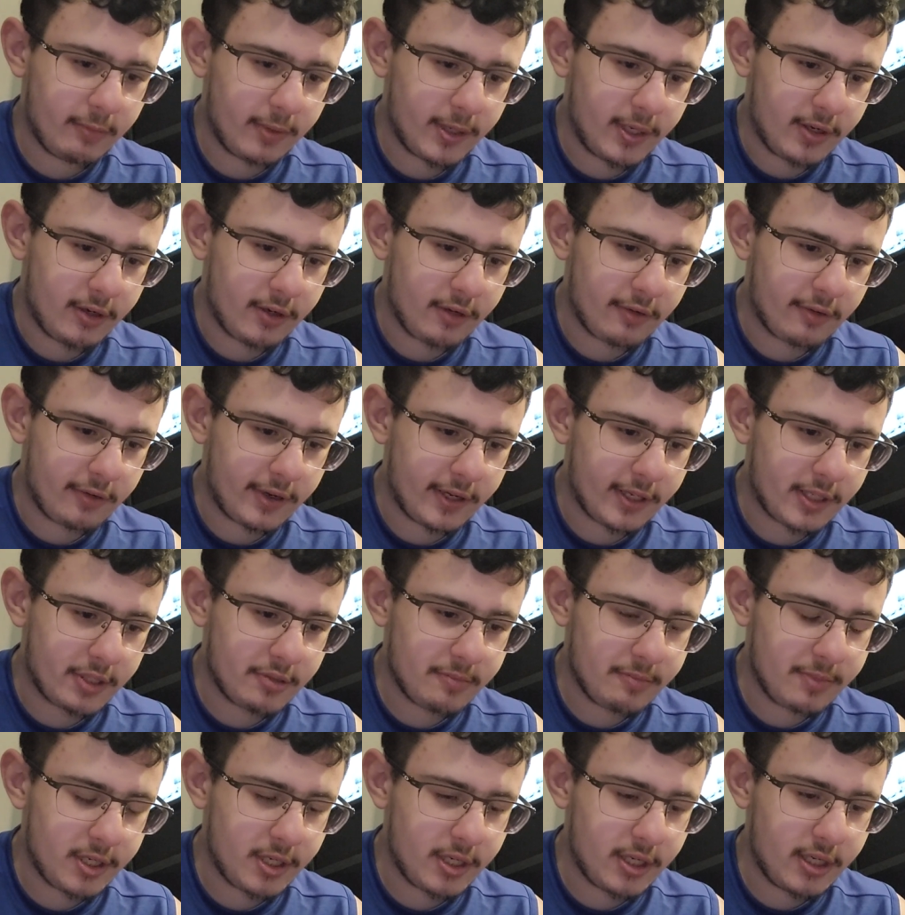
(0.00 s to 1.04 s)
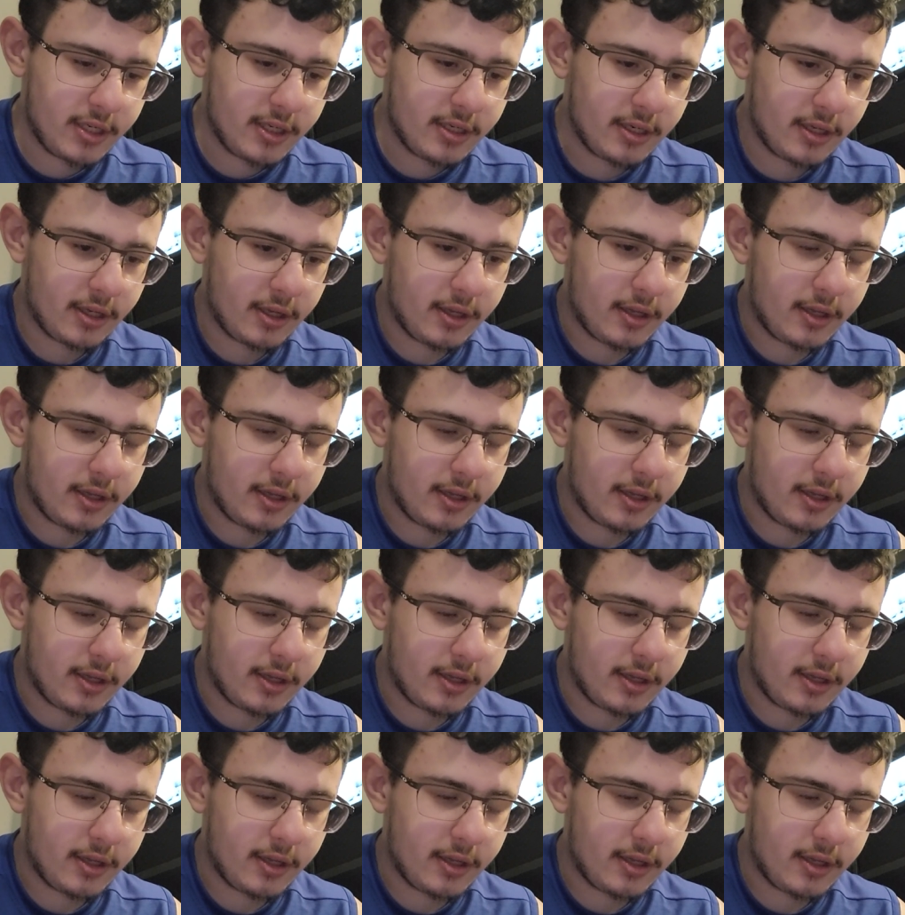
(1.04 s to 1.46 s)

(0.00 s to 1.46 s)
we are going to be,